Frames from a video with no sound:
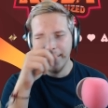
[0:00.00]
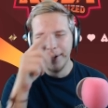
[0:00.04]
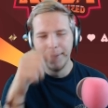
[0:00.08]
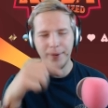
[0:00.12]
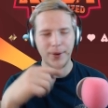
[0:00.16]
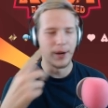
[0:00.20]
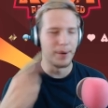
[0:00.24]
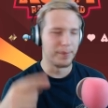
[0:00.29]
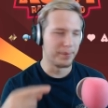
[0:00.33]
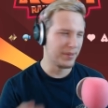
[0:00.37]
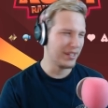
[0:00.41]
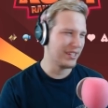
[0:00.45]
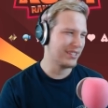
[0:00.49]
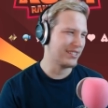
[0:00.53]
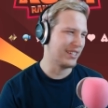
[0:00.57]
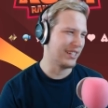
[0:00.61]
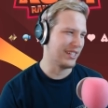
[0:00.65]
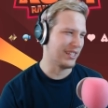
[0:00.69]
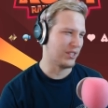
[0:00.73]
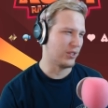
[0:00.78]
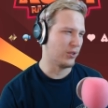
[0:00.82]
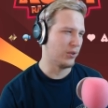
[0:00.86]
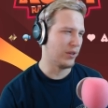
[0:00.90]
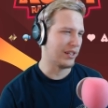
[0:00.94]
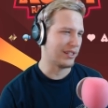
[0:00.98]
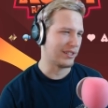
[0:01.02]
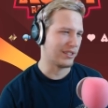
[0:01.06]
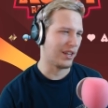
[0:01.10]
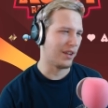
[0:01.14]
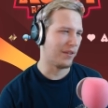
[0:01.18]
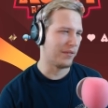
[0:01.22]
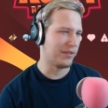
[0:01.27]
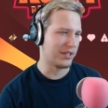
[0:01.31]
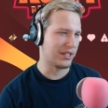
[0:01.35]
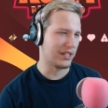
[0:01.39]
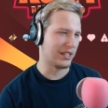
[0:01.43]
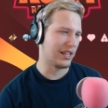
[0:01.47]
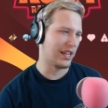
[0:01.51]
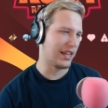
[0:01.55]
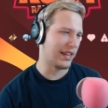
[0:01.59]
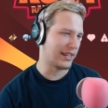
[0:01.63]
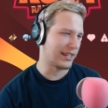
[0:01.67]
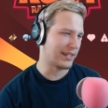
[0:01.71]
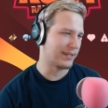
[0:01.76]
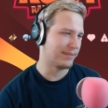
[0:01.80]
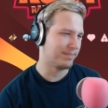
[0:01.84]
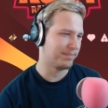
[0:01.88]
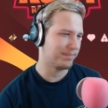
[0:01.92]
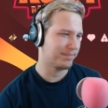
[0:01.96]
when I'm listening to it, because obviously,
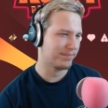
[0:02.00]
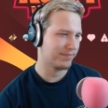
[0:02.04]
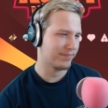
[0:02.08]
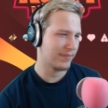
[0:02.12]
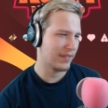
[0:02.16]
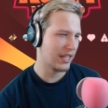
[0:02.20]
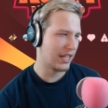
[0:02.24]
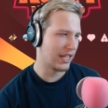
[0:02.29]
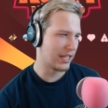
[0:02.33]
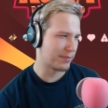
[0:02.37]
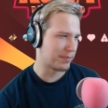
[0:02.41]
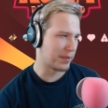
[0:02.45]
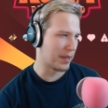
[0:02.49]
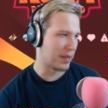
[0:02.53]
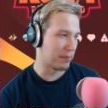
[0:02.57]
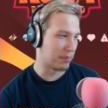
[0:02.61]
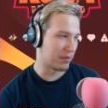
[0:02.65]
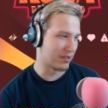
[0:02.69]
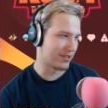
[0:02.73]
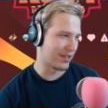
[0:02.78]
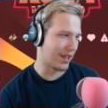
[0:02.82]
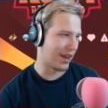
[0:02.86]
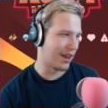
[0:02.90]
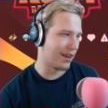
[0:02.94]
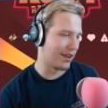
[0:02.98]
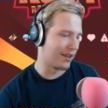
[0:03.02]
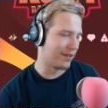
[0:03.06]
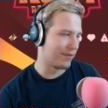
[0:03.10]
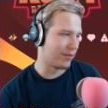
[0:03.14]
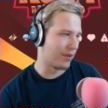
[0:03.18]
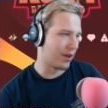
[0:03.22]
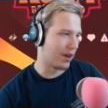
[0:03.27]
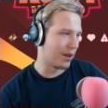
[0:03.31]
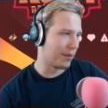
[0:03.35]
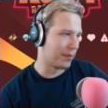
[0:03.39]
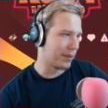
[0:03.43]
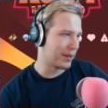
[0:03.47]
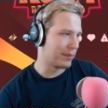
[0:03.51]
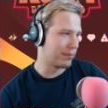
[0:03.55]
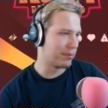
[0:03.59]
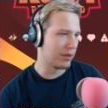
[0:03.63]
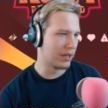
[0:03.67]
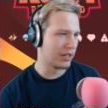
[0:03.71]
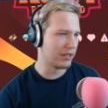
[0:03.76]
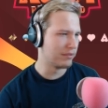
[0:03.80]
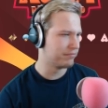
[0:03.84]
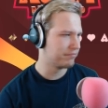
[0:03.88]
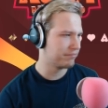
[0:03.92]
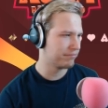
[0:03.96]
like, it's being presented in front of me,
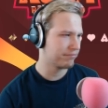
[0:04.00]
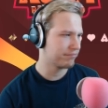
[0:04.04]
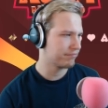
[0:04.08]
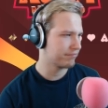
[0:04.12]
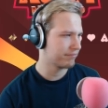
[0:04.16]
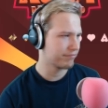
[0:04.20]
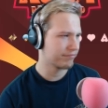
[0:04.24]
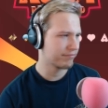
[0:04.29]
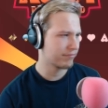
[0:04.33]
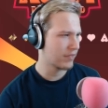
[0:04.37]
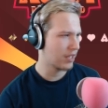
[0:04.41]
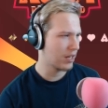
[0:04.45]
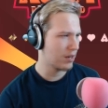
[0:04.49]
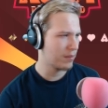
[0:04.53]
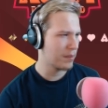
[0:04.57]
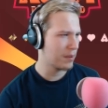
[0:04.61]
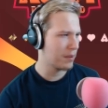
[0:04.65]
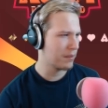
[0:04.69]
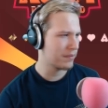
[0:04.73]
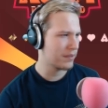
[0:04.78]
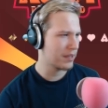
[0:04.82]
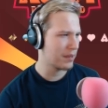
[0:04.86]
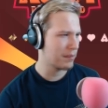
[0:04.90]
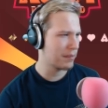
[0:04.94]
but. I'm off the top